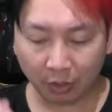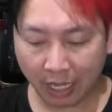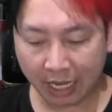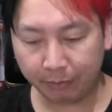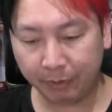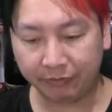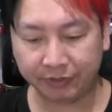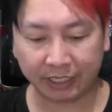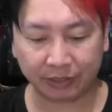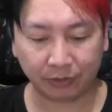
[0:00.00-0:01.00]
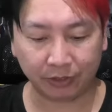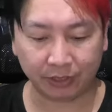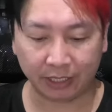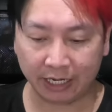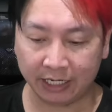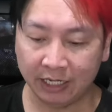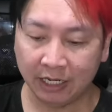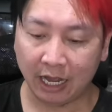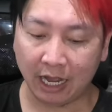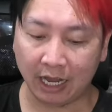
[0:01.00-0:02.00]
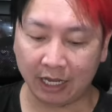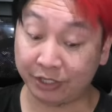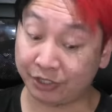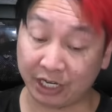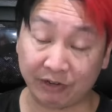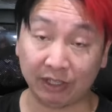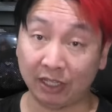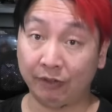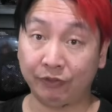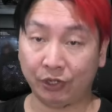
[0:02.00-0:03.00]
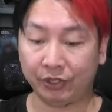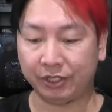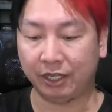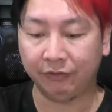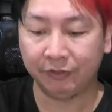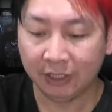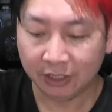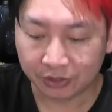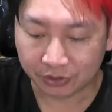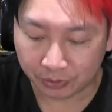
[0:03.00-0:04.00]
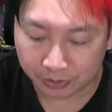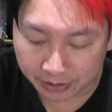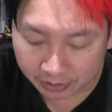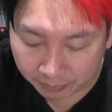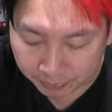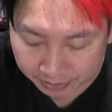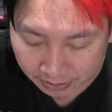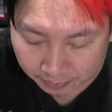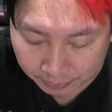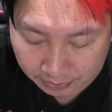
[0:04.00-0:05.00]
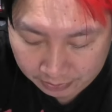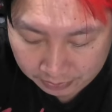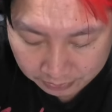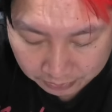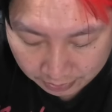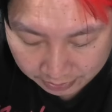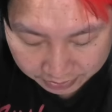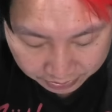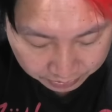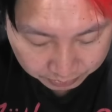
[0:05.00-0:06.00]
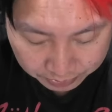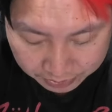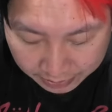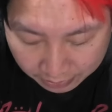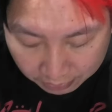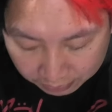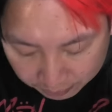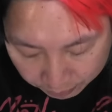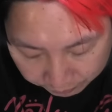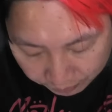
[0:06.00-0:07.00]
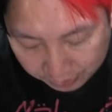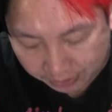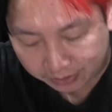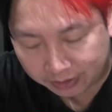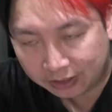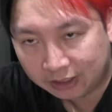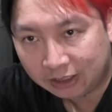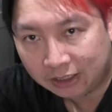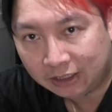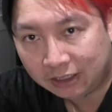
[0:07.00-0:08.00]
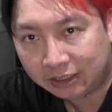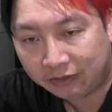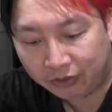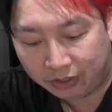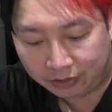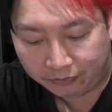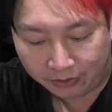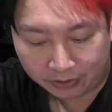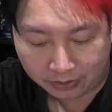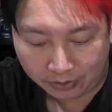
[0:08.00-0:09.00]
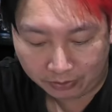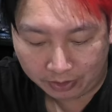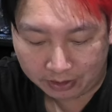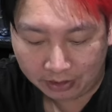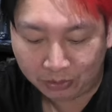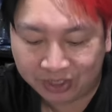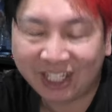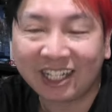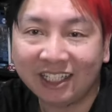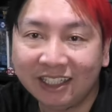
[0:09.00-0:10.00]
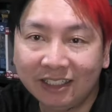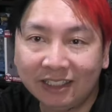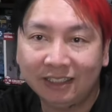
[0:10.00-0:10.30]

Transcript: had a bit of a chat to her today and Sarah loved her stuff. So Sarah picked up a little, I guess you would say, oh, she bought a few things. Let's have a look at this first. So it's a little succulent.